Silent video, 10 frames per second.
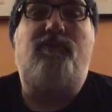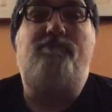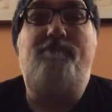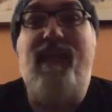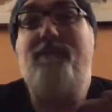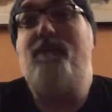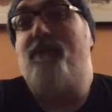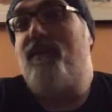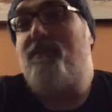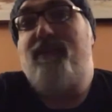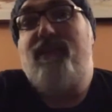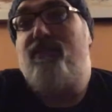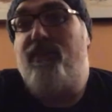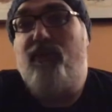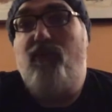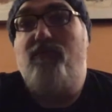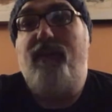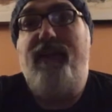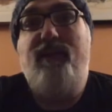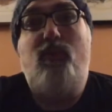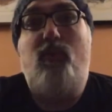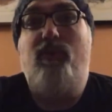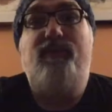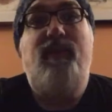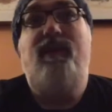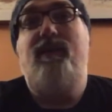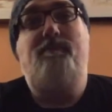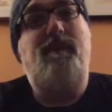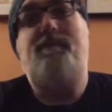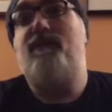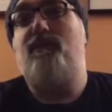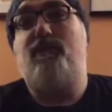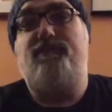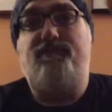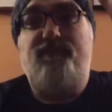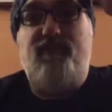maybe bring something into their own playing, or maybe it'll,